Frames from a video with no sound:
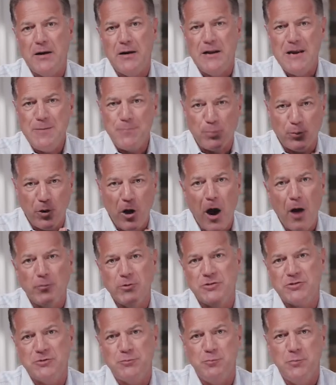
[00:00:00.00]
And He
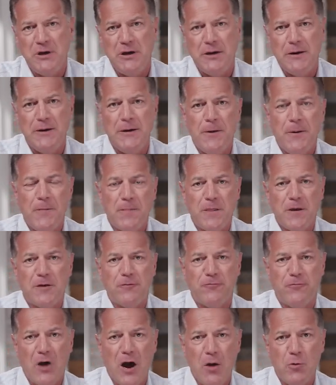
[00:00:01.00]
promised me that
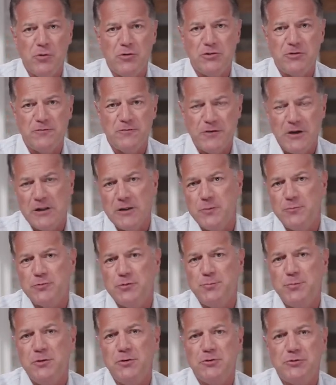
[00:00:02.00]
if I would develop
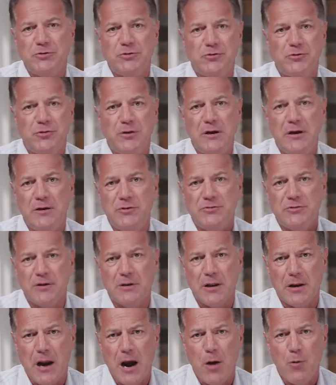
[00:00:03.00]
spiritual things
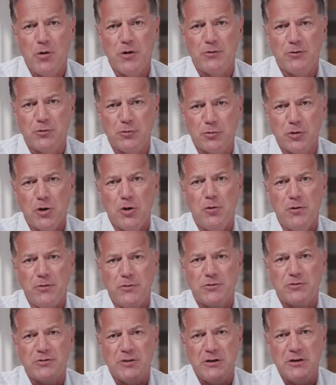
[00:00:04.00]
and that I would grow in
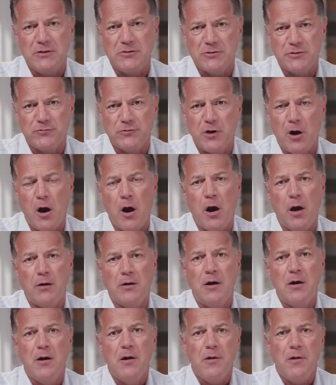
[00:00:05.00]
the things of God,